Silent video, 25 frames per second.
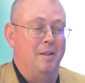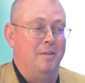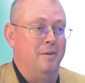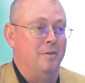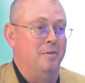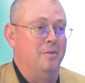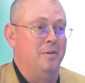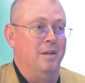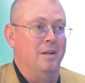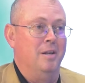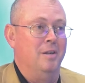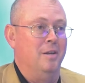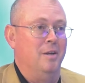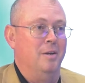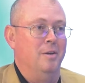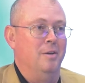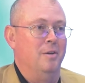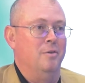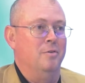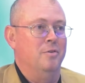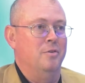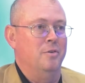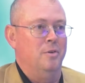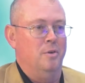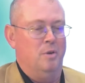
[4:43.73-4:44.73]
There's,
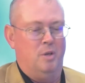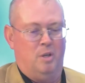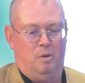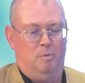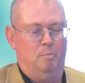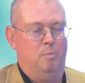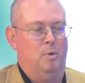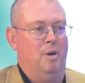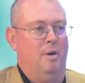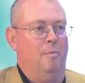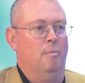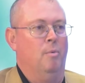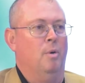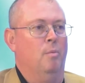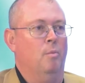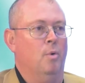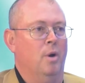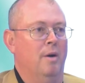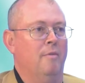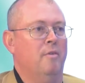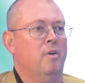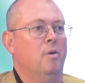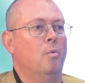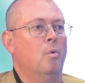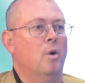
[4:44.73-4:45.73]
there's, you can put it
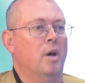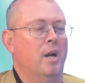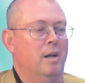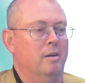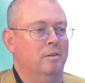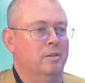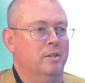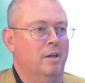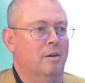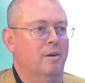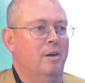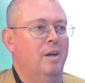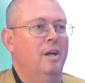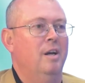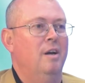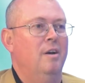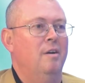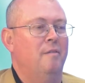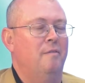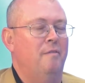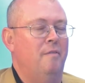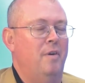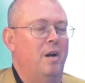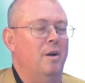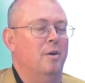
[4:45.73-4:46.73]
whatever you want out there.
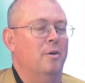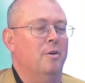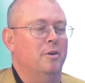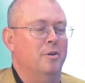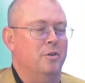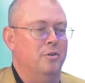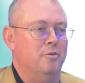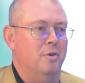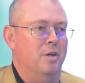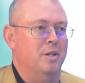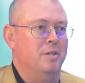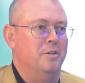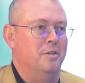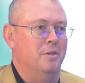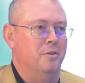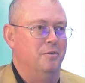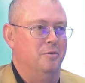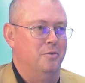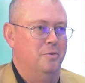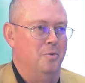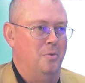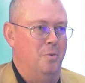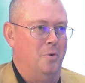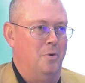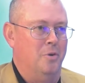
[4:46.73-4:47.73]
Follow your trusted
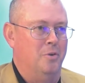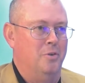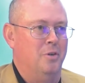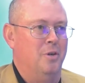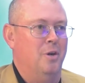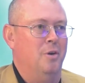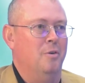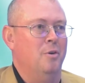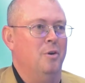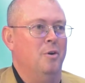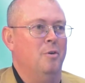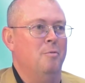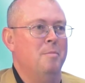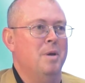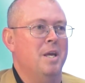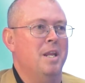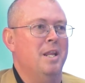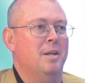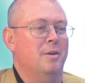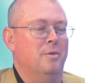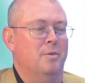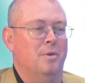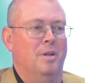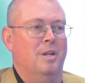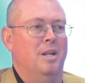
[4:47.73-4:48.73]
source. Your, your
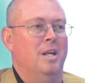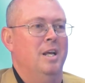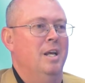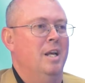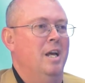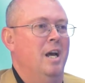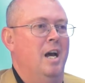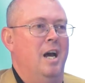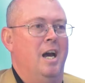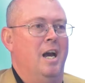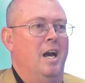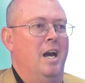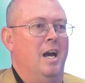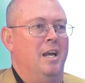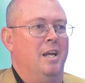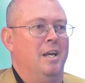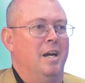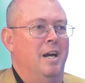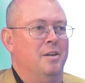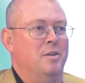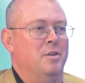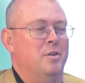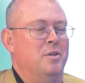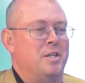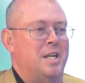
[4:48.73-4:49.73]
media, I,
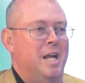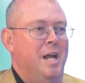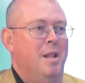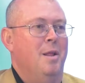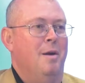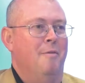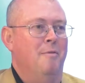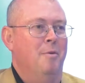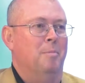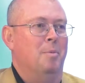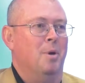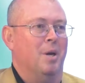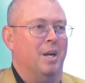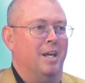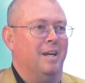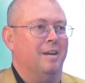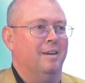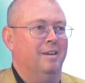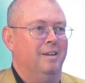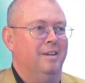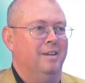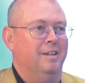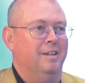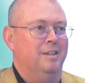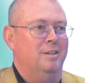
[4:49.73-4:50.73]
I just tell everybody,
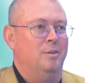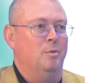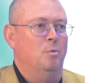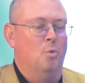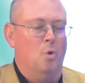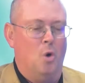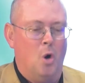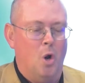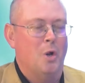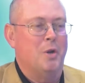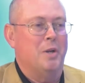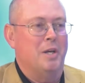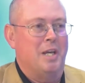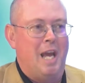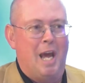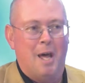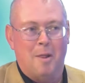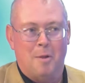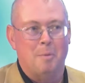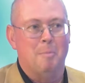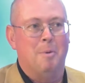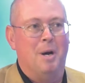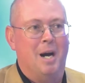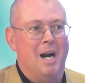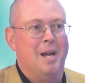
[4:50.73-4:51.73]
we're all
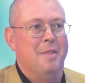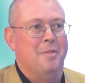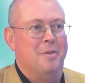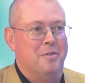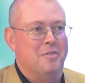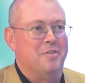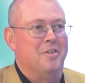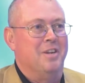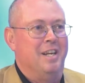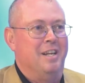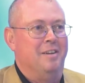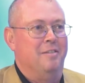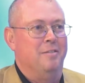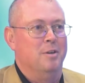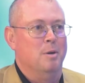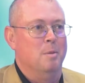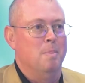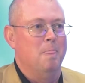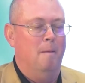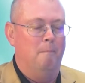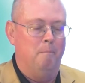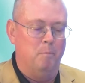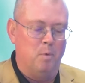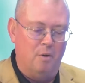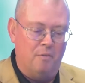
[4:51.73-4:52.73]
together behind the scenes.
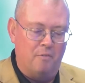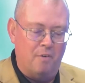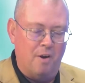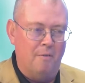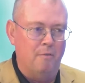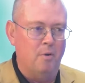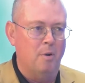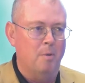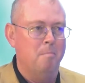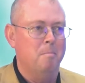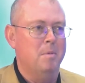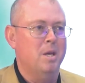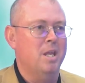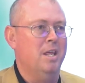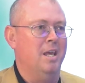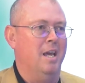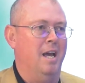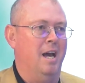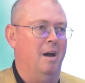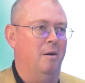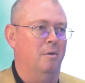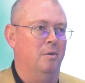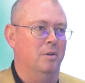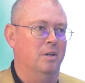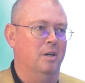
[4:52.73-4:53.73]
Right. Your favorite media
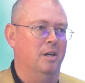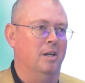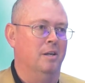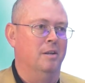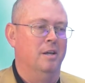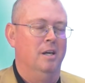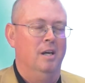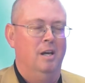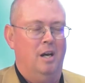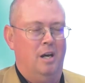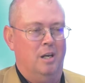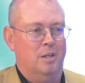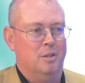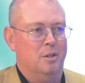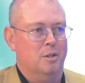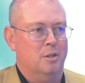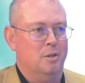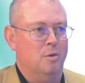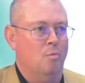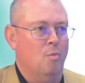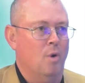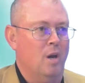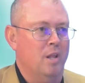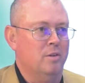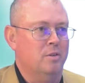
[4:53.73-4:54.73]
outlet, us at the
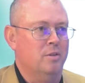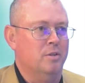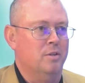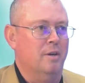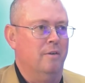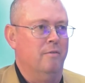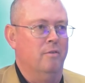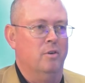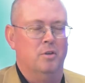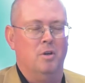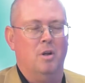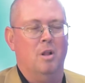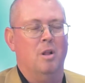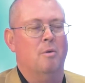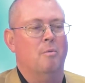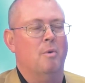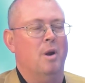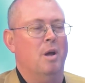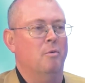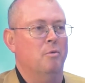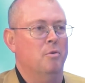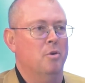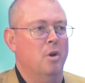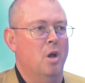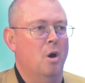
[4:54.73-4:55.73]
Weather Service, all
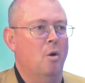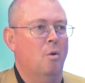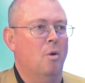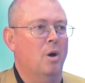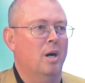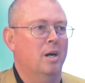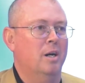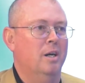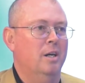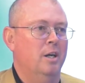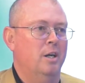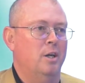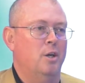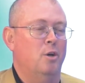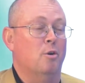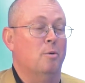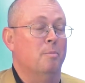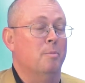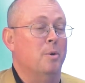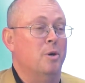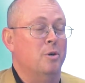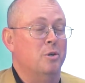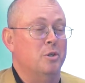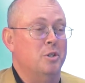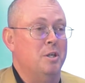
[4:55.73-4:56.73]
around NOAA, your
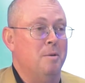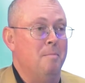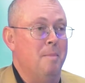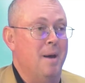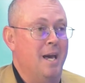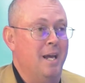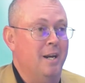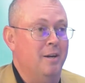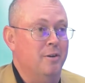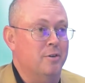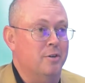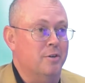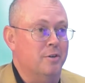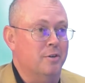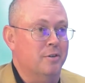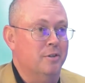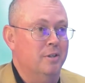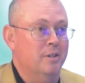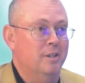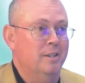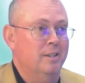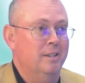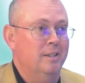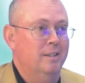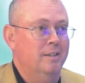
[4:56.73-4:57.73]
emergency managers,
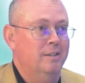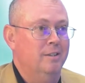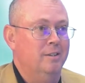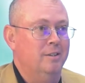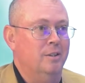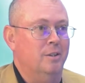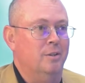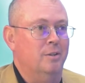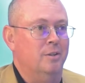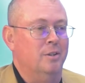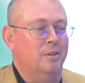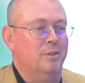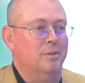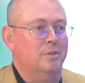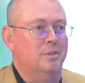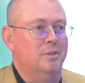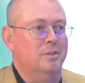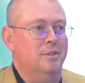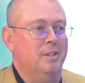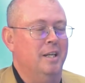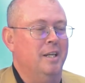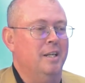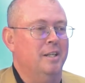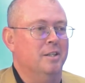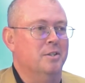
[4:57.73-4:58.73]
your, your
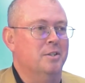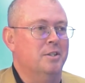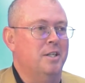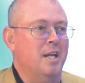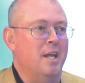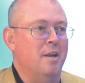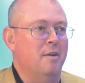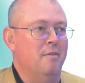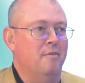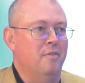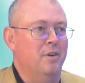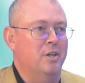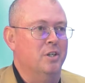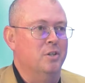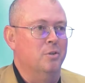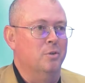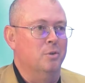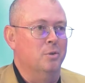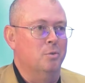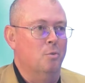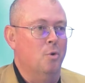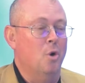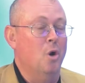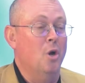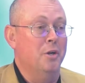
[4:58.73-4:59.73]
city and state
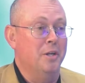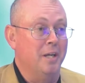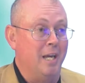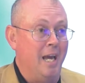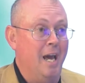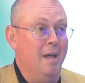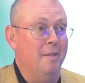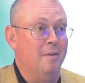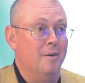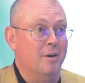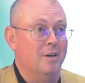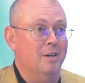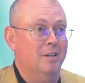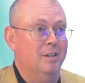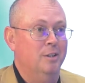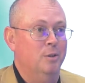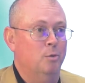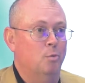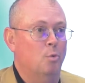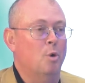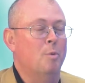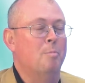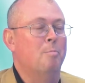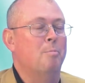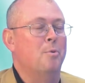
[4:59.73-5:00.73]
officials, we're all together.
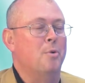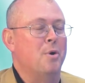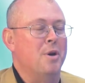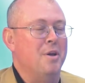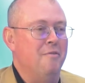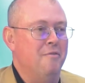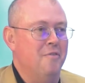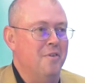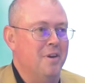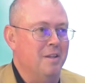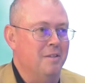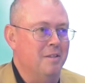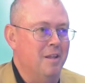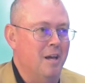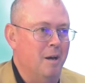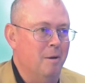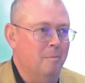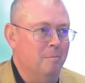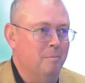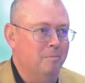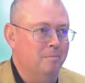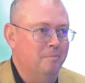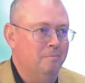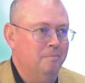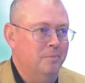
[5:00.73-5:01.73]
We're briefing them
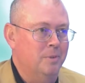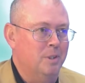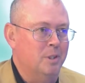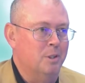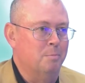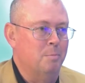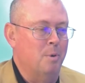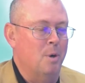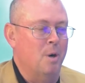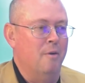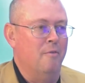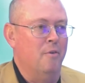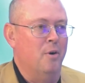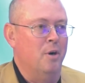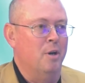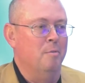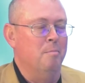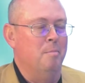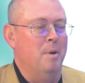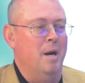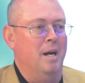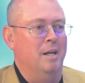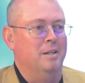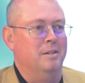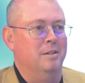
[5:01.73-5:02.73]
as right. part of our
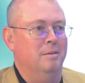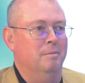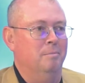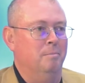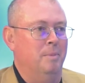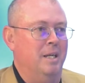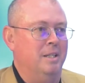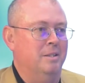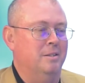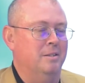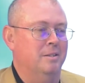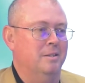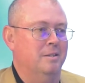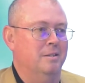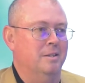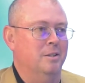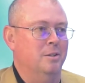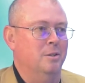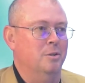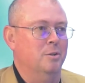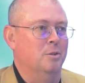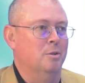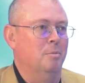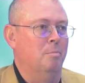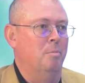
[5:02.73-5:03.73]
impact-based
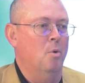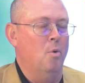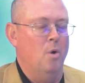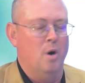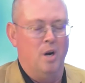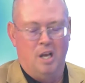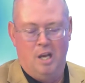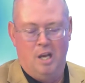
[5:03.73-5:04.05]
decision support.